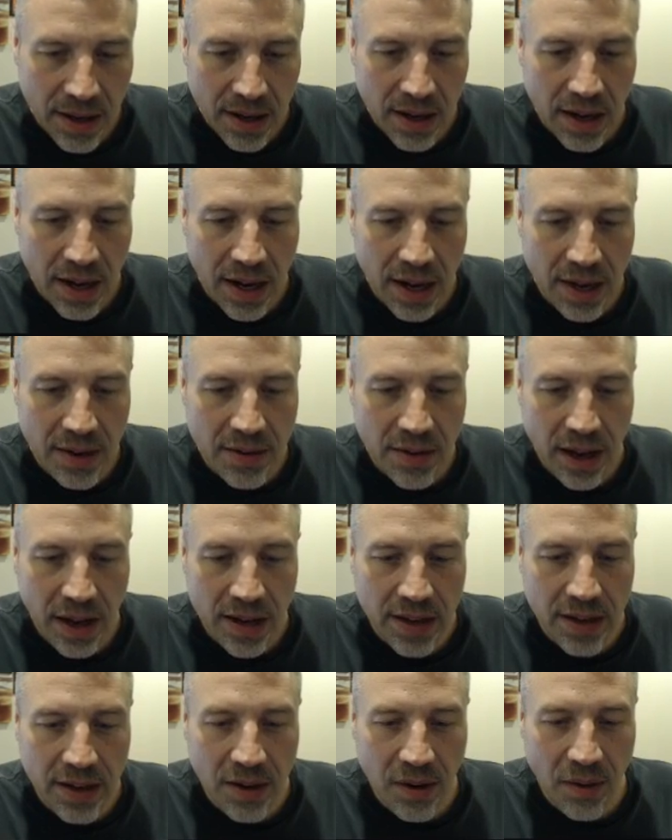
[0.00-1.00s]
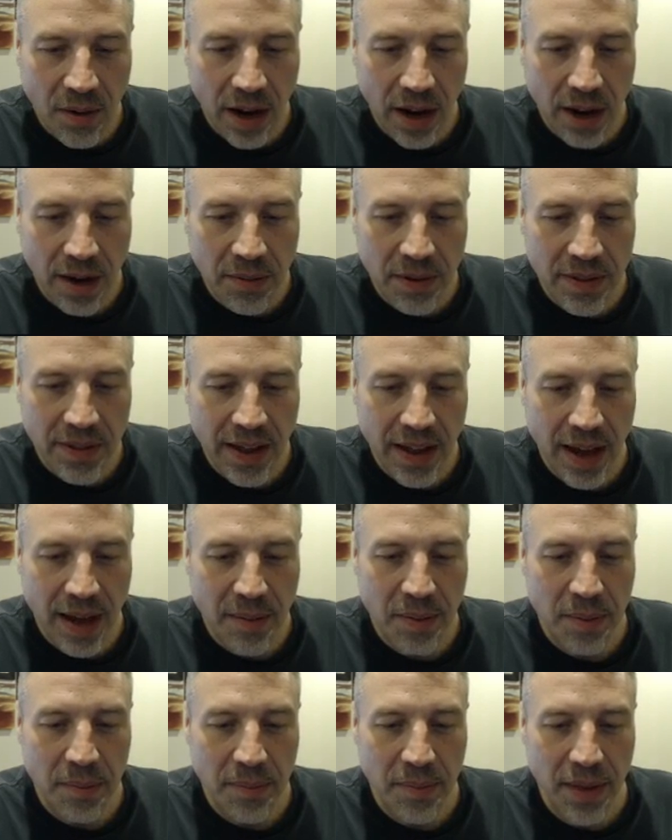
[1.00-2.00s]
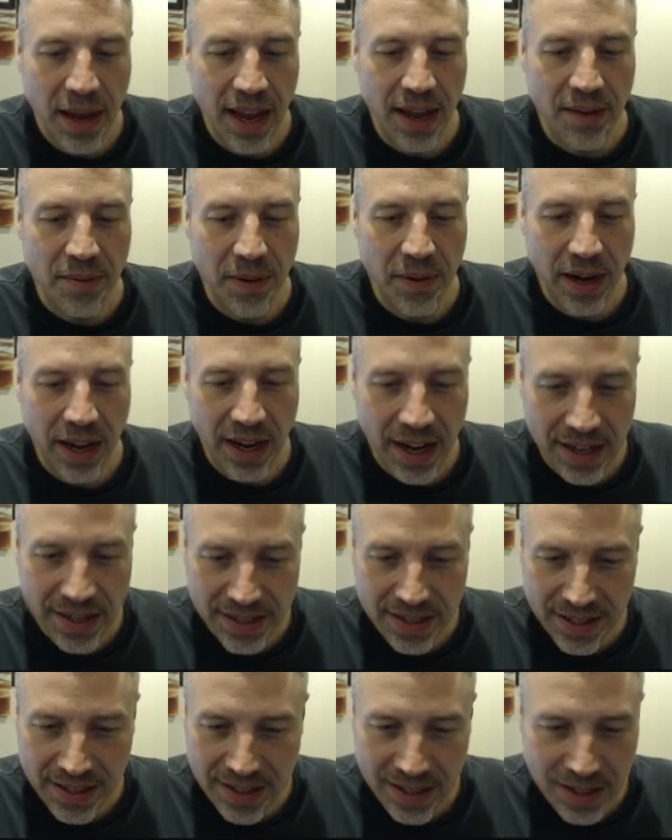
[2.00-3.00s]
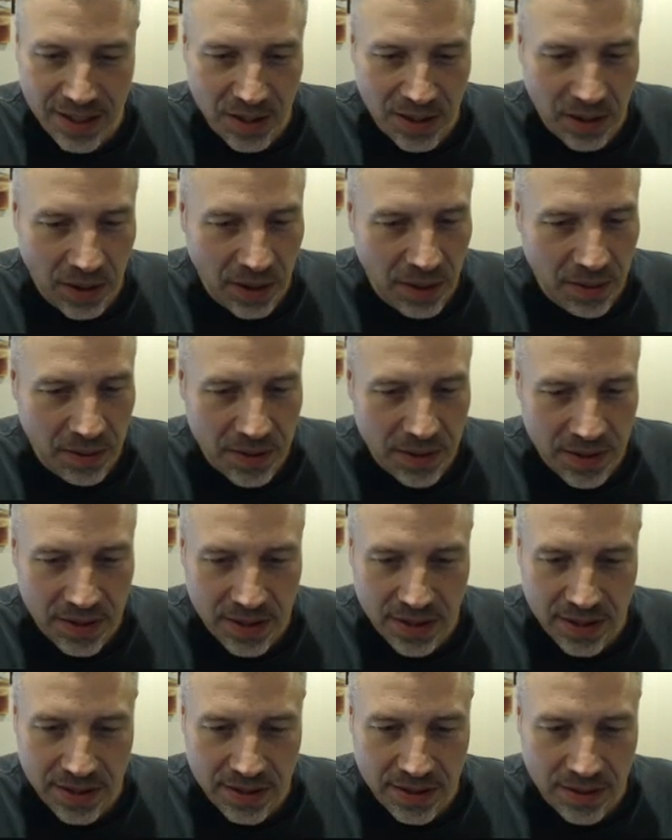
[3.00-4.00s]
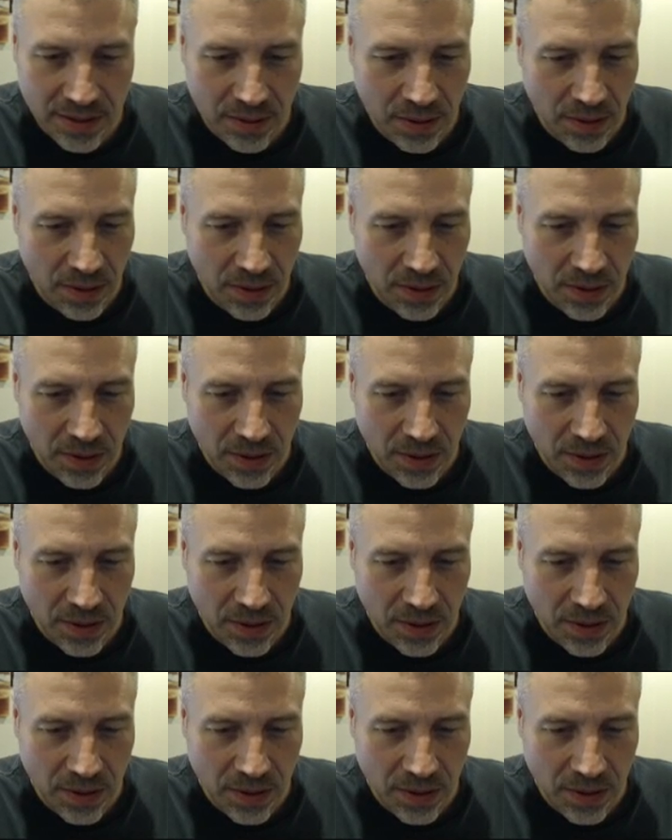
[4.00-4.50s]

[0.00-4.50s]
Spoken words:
I did all right with that, but man, when I got to the digital, it was just, ugh.